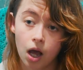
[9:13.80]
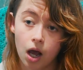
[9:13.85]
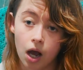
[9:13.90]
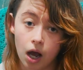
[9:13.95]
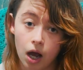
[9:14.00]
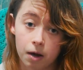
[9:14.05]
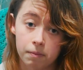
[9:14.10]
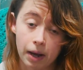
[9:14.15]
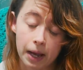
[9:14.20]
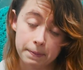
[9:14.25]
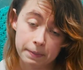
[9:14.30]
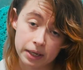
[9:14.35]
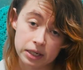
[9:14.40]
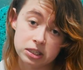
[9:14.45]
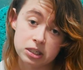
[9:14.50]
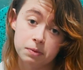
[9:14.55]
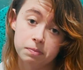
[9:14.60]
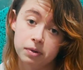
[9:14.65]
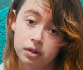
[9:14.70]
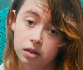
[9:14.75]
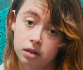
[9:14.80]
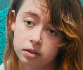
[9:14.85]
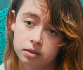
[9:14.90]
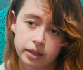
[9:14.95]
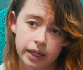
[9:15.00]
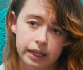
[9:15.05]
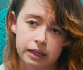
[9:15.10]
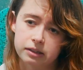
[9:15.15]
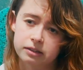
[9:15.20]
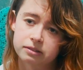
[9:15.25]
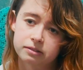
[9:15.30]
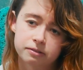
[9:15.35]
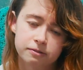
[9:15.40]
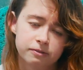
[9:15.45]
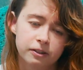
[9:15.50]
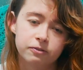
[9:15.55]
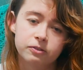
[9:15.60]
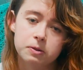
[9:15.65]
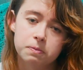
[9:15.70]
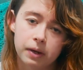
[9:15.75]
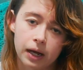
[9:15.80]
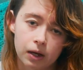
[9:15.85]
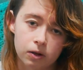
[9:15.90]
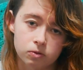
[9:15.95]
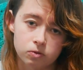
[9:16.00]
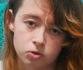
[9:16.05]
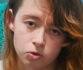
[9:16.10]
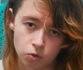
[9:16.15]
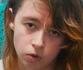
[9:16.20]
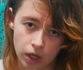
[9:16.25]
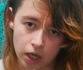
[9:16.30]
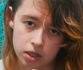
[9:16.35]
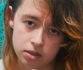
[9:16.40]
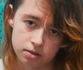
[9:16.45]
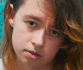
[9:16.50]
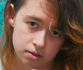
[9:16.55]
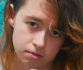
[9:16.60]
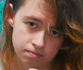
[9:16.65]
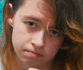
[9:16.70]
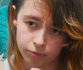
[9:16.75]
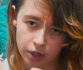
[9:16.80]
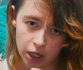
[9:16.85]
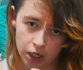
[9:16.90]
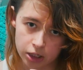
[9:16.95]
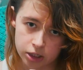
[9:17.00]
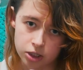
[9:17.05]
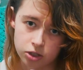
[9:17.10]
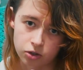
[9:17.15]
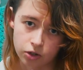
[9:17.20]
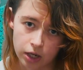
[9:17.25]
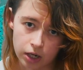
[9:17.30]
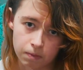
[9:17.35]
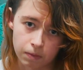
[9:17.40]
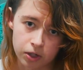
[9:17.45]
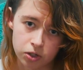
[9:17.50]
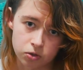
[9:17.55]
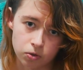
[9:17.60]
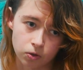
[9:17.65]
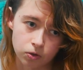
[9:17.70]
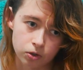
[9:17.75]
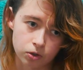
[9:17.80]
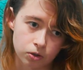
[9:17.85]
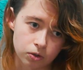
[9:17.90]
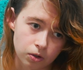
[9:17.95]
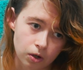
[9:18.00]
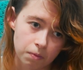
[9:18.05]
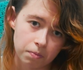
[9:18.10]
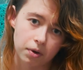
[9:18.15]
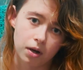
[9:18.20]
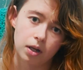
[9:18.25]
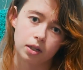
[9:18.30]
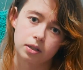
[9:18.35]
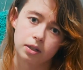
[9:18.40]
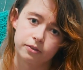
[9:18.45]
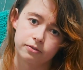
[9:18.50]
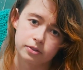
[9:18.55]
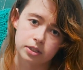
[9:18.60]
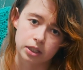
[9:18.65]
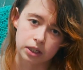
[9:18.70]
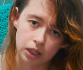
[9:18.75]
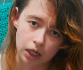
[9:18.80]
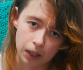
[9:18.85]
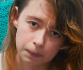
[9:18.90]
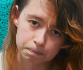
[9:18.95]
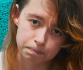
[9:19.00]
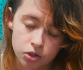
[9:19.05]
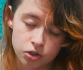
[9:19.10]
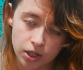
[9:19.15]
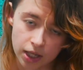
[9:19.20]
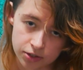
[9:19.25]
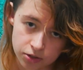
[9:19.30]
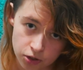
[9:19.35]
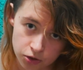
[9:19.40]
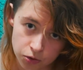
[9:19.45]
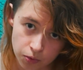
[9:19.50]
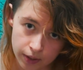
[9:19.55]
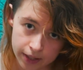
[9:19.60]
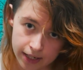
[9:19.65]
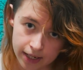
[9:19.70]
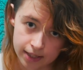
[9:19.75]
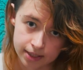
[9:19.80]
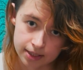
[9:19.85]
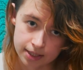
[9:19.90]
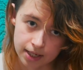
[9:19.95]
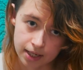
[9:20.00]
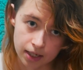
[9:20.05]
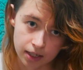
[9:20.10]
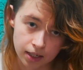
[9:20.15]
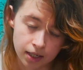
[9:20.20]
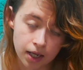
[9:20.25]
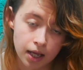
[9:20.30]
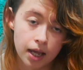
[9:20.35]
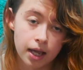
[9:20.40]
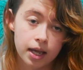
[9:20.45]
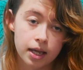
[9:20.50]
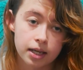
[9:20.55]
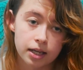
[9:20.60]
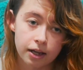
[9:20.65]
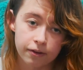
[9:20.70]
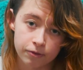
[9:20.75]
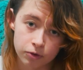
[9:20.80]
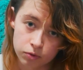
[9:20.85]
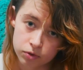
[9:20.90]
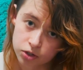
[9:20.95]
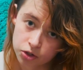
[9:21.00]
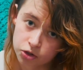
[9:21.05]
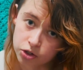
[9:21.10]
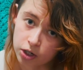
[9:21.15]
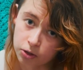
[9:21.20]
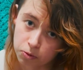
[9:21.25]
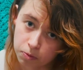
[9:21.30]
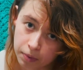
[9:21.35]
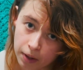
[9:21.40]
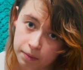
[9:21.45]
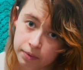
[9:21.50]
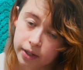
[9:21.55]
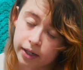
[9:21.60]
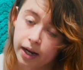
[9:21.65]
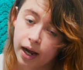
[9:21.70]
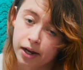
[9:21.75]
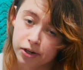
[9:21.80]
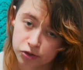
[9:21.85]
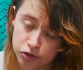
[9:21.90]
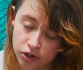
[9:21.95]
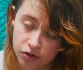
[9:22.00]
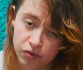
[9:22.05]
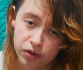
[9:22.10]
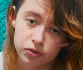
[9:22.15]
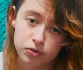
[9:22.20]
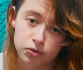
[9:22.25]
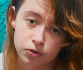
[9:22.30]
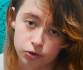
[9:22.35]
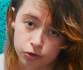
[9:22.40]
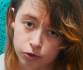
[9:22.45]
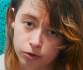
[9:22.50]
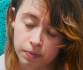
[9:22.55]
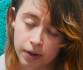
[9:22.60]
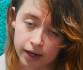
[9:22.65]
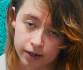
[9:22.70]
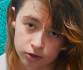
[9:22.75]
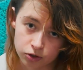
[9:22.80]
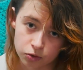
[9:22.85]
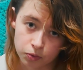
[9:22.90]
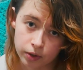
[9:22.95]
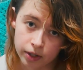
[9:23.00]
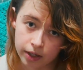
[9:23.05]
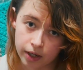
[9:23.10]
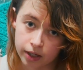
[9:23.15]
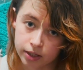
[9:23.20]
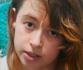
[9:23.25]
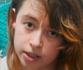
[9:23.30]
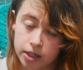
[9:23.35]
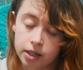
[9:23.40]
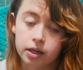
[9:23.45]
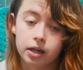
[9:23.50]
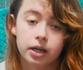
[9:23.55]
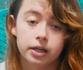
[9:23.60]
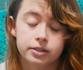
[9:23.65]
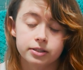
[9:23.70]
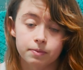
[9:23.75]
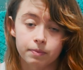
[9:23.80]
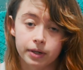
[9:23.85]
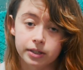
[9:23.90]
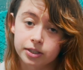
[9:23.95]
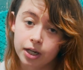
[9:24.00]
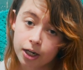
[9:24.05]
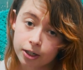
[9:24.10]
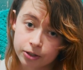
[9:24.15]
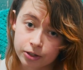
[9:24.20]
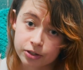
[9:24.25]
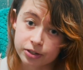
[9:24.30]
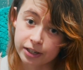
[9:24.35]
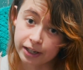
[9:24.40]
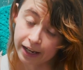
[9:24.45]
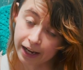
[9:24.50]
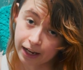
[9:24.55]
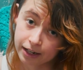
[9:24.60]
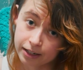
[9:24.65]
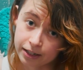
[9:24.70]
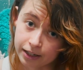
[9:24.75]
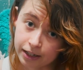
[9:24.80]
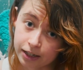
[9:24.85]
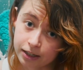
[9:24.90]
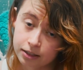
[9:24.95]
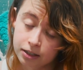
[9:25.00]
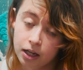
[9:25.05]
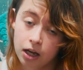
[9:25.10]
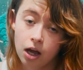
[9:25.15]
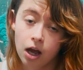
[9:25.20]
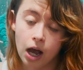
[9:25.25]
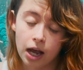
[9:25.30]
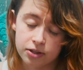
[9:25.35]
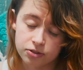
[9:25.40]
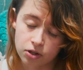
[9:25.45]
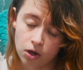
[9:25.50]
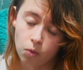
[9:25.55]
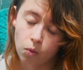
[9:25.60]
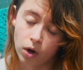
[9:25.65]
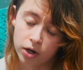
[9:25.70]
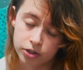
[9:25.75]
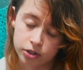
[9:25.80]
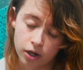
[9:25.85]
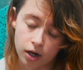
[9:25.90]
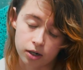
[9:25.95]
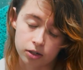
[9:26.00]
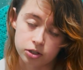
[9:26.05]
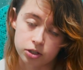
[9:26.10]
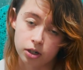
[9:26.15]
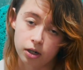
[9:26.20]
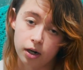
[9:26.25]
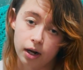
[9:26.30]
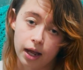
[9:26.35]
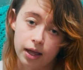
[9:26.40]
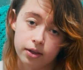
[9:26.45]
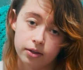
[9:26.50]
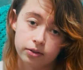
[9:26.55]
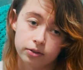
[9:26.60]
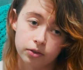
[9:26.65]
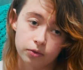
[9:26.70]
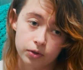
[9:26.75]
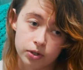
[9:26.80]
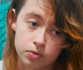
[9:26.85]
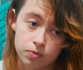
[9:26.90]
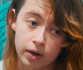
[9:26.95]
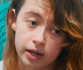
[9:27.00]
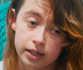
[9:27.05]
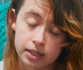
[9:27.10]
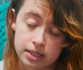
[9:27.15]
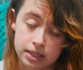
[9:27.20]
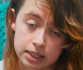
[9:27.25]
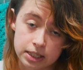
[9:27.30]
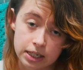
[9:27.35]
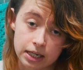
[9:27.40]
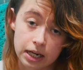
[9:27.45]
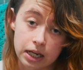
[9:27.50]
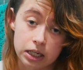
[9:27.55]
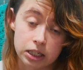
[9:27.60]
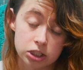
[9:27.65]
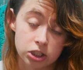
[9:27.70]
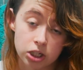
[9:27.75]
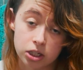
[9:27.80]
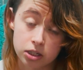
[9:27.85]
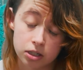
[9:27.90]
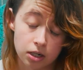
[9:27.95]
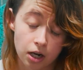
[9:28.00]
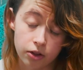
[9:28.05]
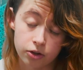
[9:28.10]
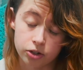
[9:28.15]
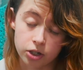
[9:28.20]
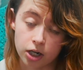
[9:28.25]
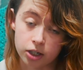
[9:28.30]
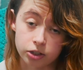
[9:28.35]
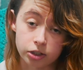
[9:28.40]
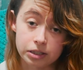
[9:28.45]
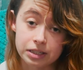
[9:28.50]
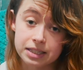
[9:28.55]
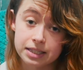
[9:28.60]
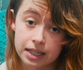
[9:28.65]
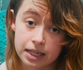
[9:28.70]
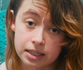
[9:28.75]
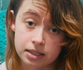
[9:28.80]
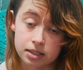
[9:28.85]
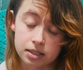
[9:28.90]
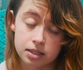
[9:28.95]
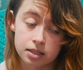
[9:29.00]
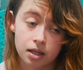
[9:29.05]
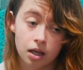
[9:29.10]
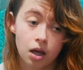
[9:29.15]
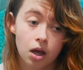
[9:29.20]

I picked up a 50-pound suitcase and I dislocated my shoulder upon lifting it up. So that's all 2018. If it was the Czech Republic, I should have had surgery back in 2018, except my doctors in Canada, I saw one doctor, and the reason why I didn't see another doctor since